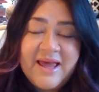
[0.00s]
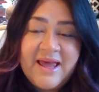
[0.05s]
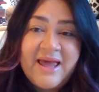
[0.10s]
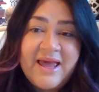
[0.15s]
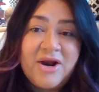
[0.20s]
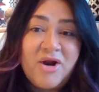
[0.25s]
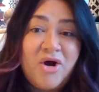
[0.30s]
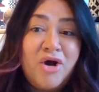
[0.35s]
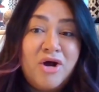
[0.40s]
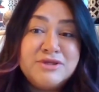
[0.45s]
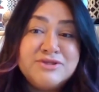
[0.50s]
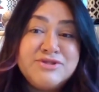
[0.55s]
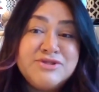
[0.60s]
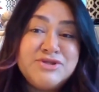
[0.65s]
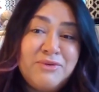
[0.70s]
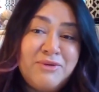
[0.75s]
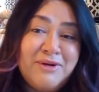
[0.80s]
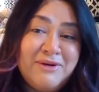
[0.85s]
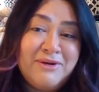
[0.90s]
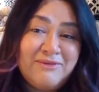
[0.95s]
and
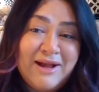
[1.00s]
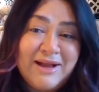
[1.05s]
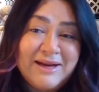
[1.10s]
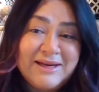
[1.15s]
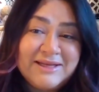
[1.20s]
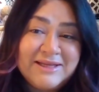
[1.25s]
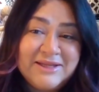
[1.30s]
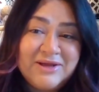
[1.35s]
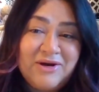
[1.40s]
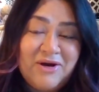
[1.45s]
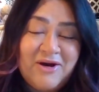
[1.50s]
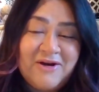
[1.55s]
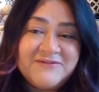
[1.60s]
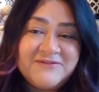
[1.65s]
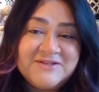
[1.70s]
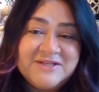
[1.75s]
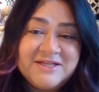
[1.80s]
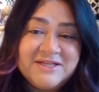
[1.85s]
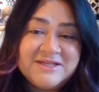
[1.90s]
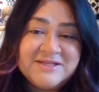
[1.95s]
also ironically
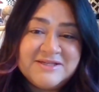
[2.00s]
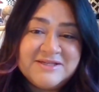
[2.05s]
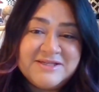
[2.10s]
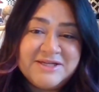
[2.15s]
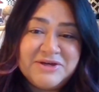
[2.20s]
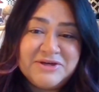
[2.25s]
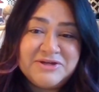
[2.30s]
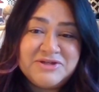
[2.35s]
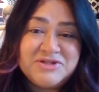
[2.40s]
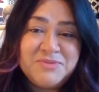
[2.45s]
often considered